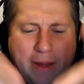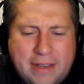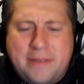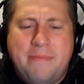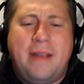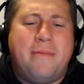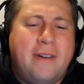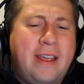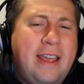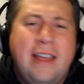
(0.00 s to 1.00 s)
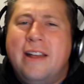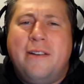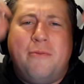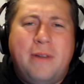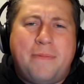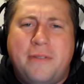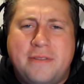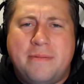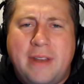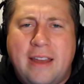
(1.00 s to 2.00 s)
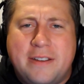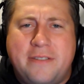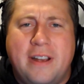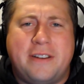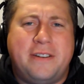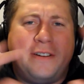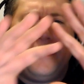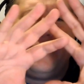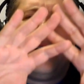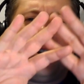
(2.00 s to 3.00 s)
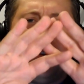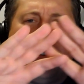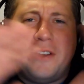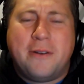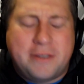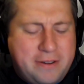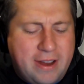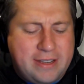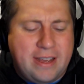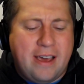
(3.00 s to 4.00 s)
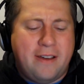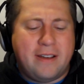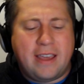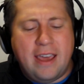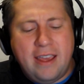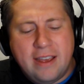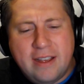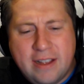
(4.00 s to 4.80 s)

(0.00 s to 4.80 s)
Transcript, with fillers: make some memory, rip through some data structures. Don't stress out, okay?